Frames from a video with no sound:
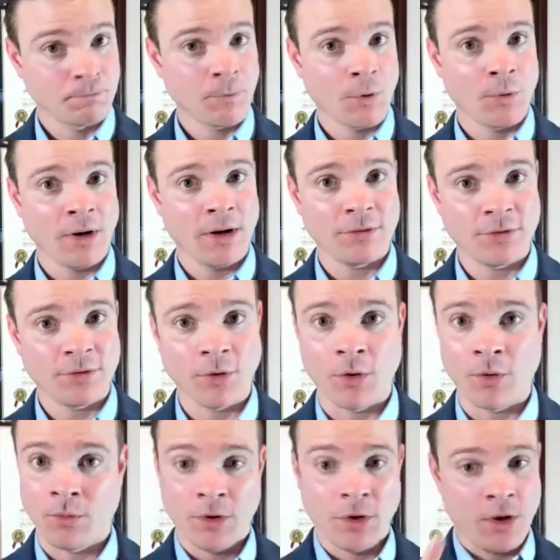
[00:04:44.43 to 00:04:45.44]
All right,
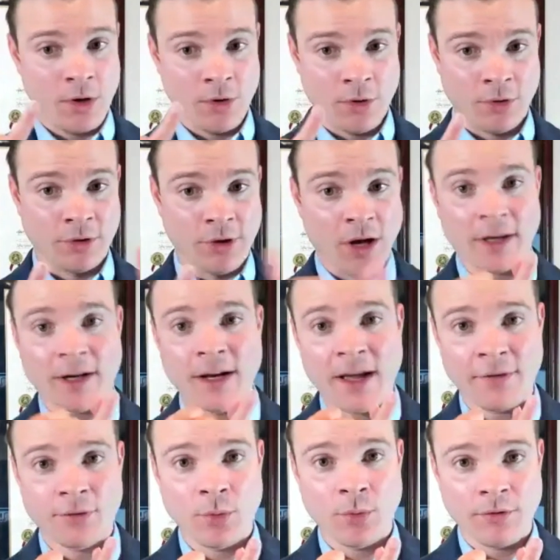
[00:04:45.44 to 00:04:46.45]
so you're not going to
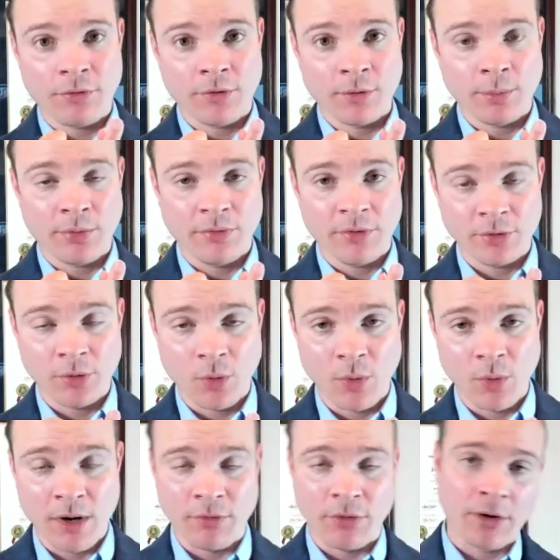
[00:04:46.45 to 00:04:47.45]
have to wait for the provisional
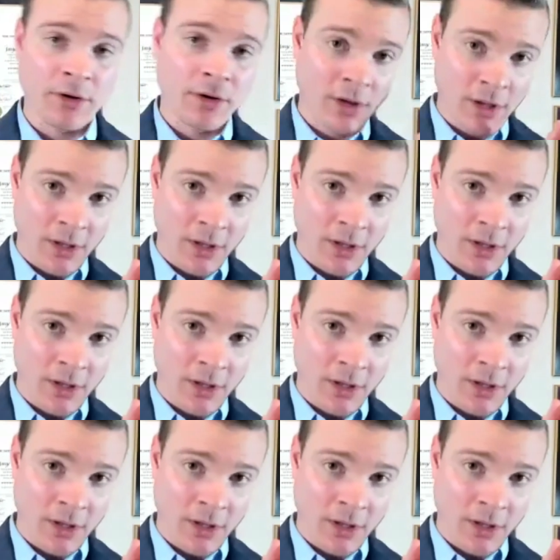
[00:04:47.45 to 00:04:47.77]
waiver.